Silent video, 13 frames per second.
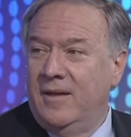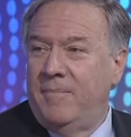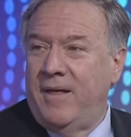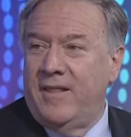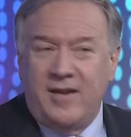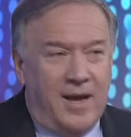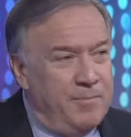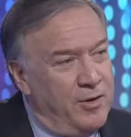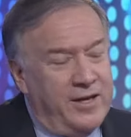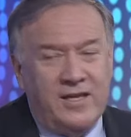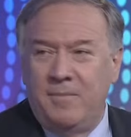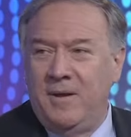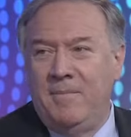By the time you
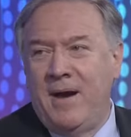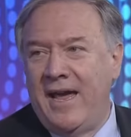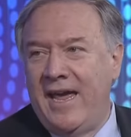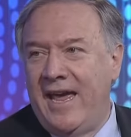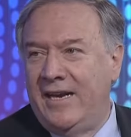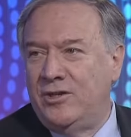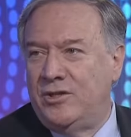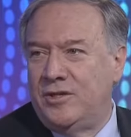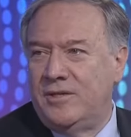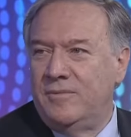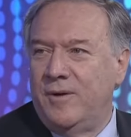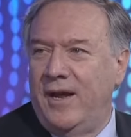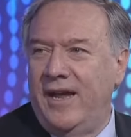get to be my age,
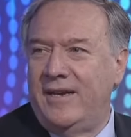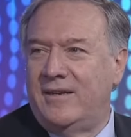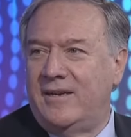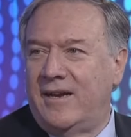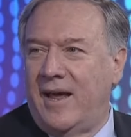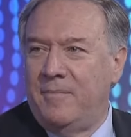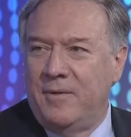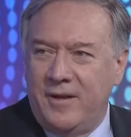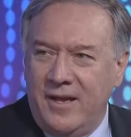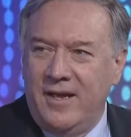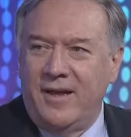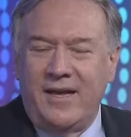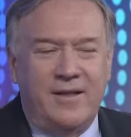right, time,
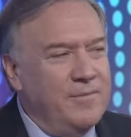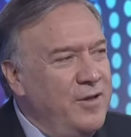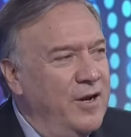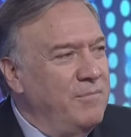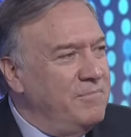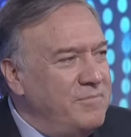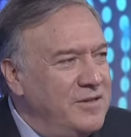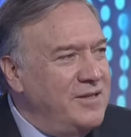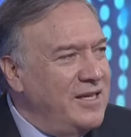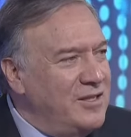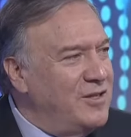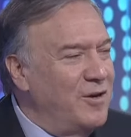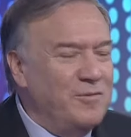like, you know,
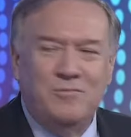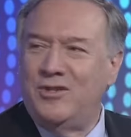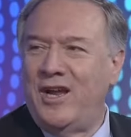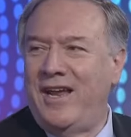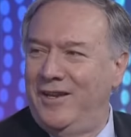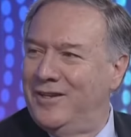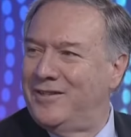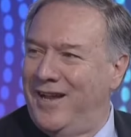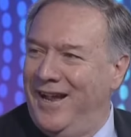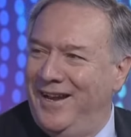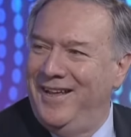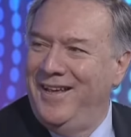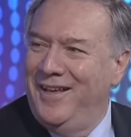things don't change. You're just
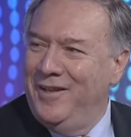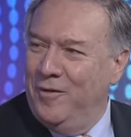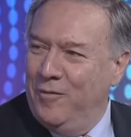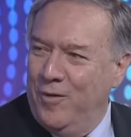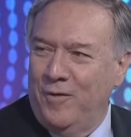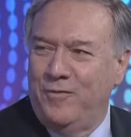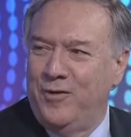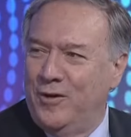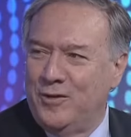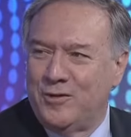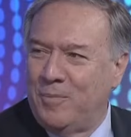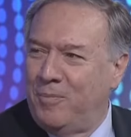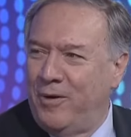kind of, your
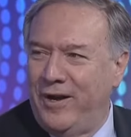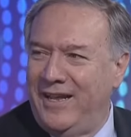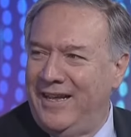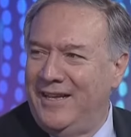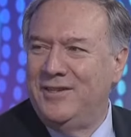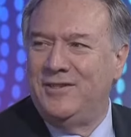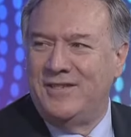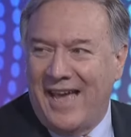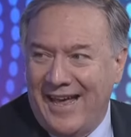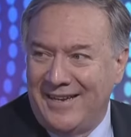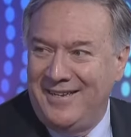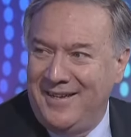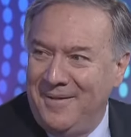worldviews are pretty
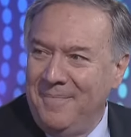set.